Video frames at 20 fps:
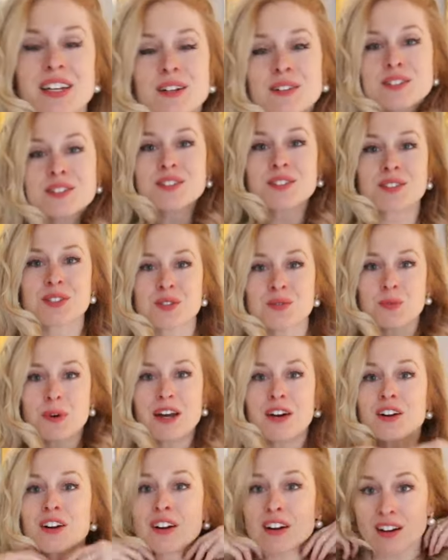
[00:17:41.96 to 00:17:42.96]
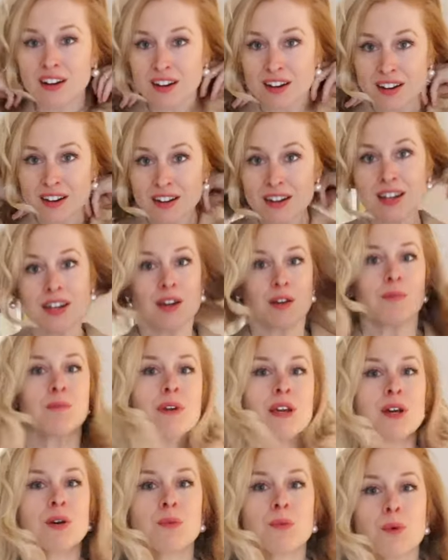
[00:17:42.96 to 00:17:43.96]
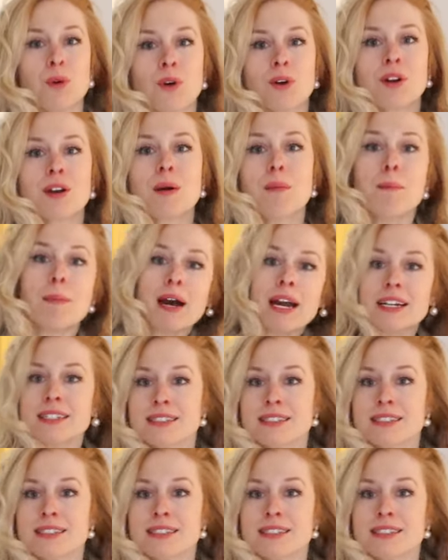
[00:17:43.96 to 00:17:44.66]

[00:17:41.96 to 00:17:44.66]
here's the sweater being worn by